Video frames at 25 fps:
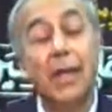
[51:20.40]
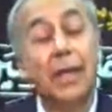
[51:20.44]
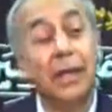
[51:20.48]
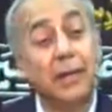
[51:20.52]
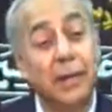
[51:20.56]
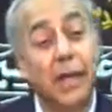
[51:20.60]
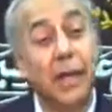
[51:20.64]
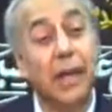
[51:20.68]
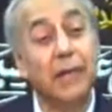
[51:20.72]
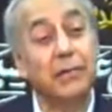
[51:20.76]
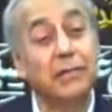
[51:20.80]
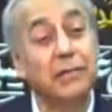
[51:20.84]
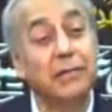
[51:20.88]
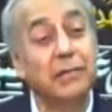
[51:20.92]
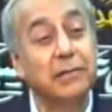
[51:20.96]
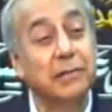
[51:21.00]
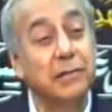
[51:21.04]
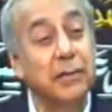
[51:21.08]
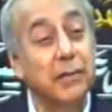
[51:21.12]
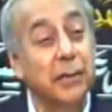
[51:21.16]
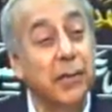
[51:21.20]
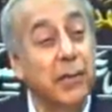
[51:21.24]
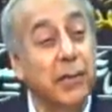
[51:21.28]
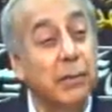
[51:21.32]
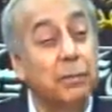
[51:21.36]
Yes,
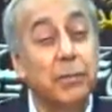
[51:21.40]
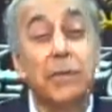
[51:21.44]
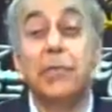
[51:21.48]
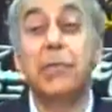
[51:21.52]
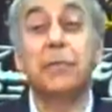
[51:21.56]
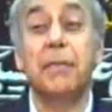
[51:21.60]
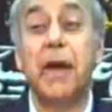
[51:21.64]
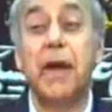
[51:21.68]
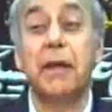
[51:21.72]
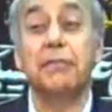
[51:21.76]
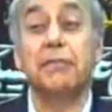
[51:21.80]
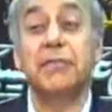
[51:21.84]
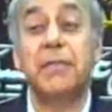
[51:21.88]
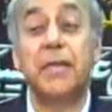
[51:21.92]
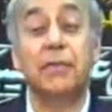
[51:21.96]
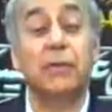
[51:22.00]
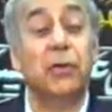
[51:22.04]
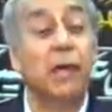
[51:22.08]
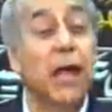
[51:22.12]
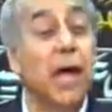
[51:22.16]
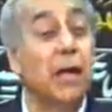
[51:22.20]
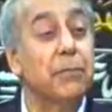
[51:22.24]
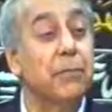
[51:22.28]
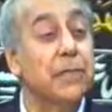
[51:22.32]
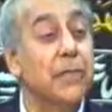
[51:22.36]
but Imam
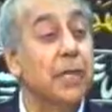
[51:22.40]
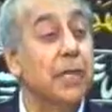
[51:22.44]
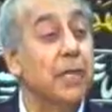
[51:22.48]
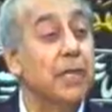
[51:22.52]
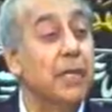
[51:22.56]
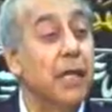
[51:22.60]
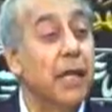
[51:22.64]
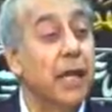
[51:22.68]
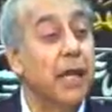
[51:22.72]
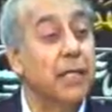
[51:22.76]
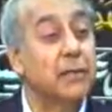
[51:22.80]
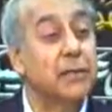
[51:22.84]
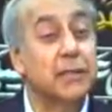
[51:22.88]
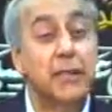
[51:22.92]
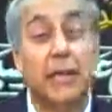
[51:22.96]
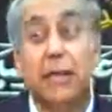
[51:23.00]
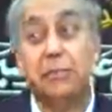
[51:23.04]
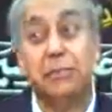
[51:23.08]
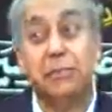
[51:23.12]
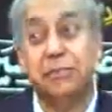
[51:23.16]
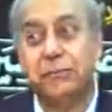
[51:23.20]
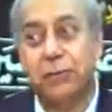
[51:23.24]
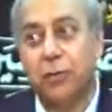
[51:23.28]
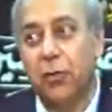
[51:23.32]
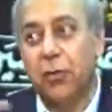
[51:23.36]
Zainul Abidin
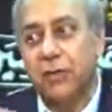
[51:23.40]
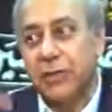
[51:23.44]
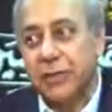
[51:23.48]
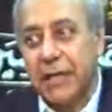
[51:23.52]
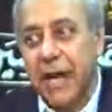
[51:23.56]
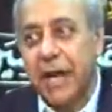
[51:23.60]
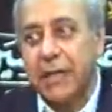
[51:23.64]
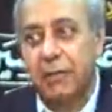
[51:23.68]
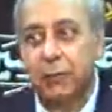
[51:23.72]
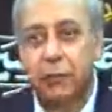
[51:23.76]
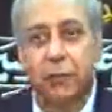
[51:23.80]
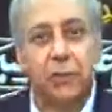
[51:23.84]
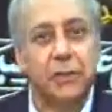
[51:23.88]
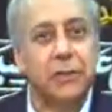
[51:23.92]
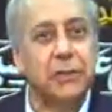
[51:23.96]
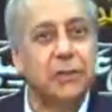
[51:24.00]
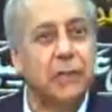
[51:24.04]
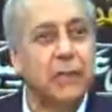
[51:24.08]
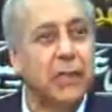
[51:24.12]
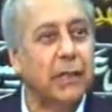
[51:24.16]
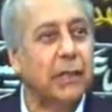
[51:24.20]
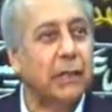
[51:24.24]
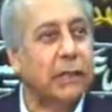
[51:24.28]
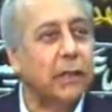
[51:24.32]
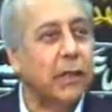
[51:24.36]
Islam's foresight was,
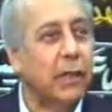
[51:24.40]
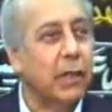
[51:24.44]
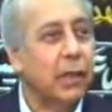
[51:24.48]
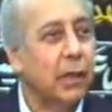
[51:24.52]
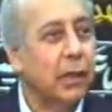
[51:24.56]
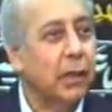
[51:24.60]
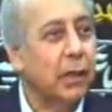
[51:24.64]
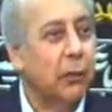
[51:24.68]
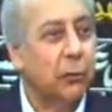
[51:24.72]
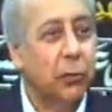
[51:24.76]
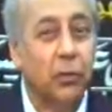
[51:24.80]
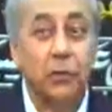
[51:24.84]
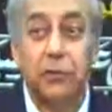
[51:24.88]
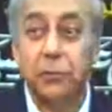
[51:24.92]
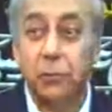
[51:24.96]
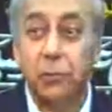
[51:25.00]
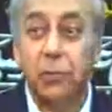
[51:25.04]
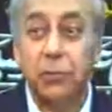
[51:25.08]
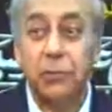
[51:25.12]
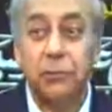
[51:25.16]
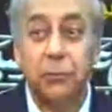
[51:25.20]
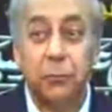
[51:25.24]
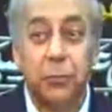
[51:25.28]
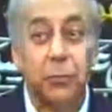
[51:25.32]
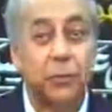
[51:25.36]
was,
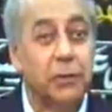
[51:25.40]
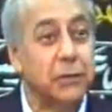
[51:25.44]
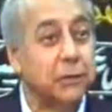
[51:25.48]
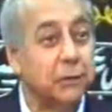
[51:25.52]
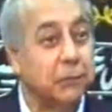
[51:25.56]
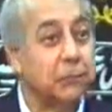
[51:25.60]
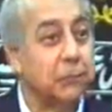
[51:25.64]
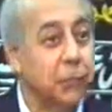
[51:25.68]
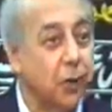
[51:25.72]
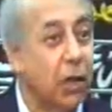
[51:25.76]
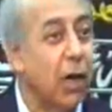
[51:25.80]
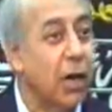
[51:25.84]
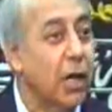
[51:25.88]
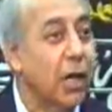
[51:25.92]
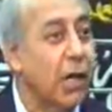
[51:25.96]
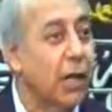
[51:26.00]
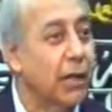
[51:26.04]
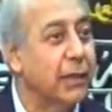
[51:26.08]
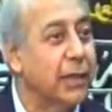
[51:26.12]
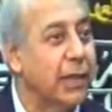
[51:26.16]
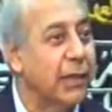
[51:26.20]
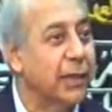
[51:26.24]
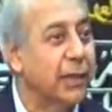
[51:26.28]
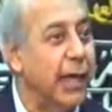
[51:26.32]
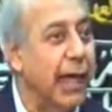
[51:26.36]
was, was longer
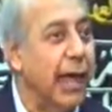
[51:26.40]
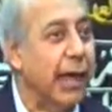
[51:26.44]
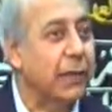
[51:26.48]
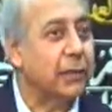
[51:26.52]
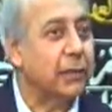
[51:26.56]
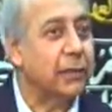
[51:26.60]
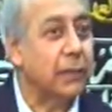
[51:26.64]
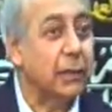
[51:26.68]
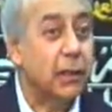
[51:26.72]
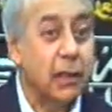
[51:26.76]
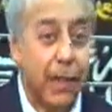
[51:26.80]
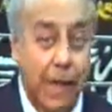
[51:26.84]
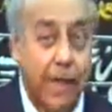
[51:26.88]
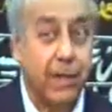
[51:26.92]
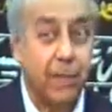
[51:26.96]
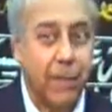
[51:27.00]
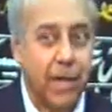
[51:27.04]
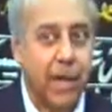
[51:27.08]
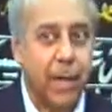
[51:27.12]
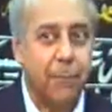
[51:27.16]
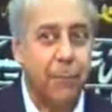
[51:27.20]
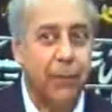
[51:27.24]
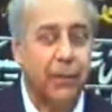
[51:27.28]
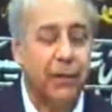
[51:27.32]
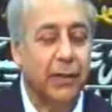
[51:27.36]
than that and
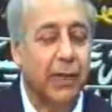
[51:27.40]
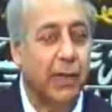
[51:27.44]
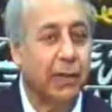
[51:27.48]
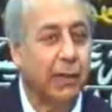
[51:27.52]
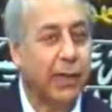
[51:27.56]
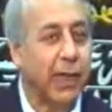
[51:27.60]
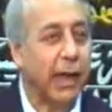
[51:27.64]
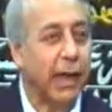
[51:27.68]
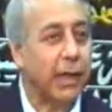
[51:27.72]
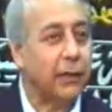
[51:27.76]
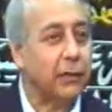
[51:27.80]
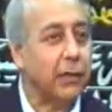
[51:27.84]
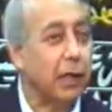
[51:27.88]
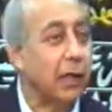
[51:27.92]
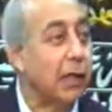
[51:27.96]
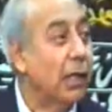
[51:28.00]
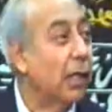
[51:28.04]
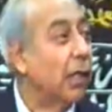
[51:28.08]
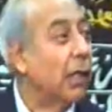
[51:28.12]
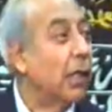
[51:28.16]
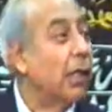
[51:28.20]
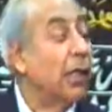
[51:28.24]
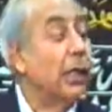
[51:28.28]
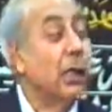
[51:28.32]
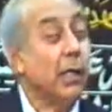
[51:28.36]
deeper than that.
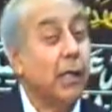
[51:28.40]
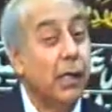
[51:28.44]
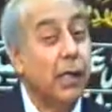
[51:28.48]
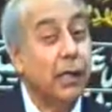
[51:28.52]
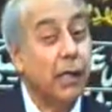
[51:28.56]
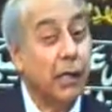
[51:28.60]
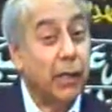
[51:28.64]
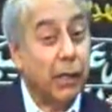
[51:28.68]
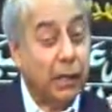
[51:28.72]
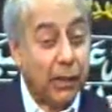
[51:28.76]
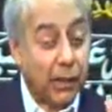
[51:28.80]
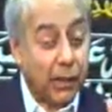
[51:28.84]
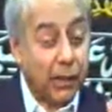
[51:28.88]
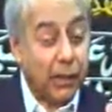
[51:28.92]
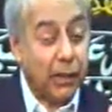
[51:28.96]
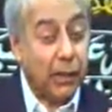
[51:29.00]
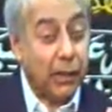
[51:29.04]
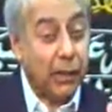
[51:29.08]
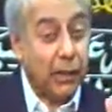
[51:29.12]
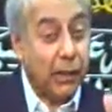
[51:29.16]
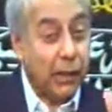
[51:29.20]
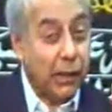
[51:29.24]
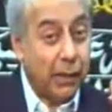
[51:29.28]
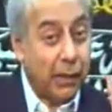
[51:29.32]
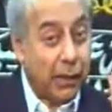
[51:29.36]
He, he,
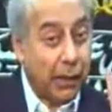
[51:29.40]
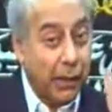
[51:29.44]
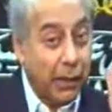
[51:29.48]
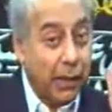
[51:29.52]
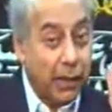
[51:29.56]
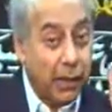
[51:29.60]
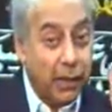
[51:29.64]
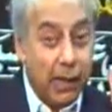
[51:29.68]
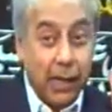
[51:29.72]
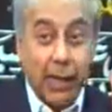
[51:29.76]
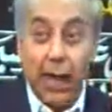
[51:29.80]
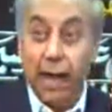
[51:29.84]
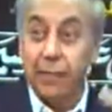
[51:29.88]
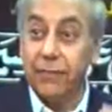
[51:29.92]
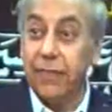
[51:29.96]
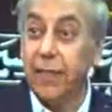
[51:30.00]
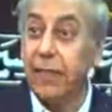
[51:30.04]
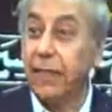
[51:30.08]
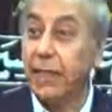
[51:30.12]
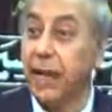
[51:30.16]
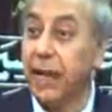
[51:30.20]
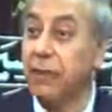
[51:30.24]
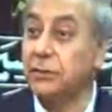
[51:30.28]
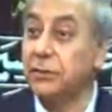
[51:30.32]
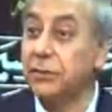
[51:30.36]
he, he,
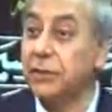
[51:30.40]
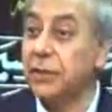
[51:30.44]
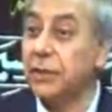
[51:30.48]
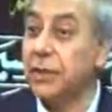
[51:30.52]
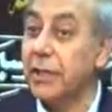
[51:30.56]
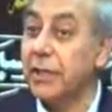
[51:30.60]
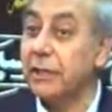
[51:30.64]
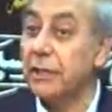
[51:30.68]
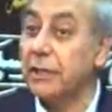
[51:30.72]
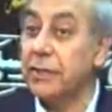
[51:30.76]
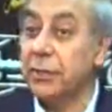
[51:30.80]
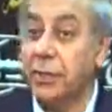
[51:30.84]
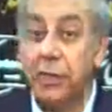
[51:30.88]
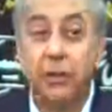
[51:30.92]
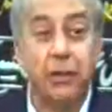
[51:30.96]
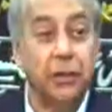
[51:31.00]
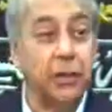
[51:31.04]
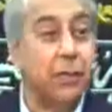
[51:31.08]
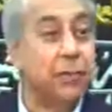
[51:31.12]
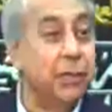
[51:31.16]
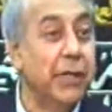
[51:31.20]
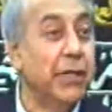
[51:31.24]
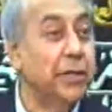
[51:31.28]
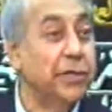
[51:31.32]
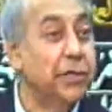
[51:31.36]
having counted his chicken
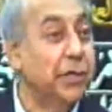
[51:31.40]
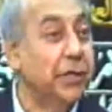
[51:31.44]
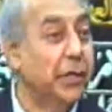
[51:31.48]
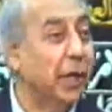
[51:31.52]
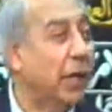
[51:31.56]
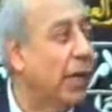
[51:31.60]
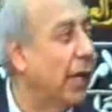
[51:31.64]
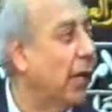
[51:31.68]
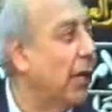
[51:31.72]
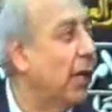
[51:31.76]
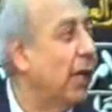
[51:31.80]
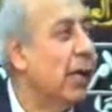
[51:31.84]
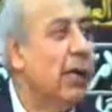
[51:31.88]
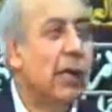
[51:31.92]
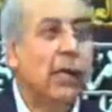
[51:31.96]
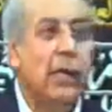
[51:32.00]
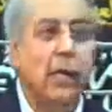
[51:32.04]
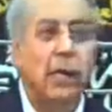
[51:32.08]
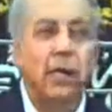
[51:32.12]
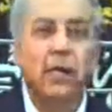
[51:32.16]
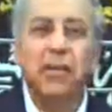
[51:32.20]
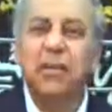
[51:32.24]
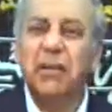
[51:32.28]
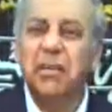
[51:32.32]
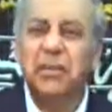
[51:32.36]
immediately,
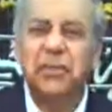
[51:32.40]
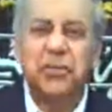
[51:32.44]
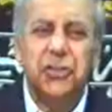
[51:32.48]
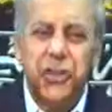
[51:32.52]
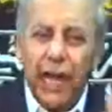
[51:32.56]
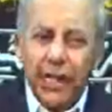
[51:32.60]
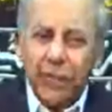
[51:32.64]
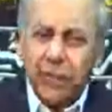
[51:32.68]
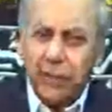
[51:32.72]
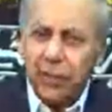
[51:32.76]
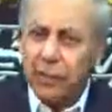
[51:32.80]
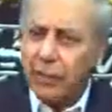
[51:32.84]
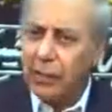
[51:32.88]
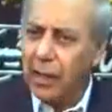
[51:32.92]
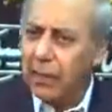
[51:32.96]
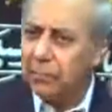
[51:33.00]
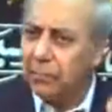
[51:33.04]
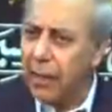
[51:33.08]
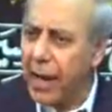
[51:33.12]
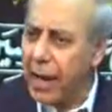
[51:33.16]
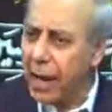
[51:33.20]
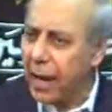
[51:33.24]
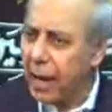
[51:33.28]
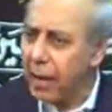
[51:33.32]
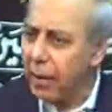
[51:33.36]
he rejected that
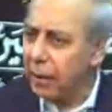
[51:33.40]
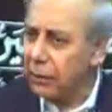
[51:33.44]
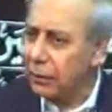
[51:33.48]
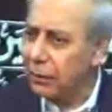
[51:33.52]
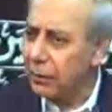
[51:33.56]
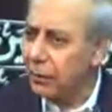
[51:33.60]
bayah.